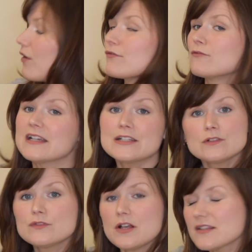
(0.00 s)
of
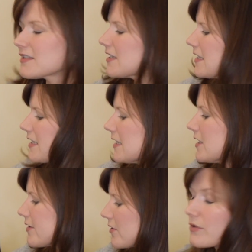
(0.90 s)
Radial Velocities in
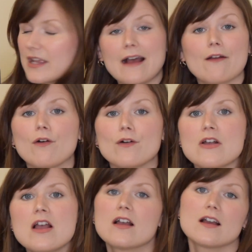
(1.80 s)
the Zodiacal
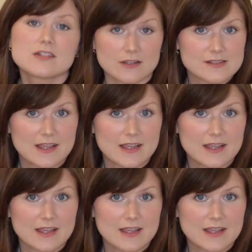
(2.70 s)
Dust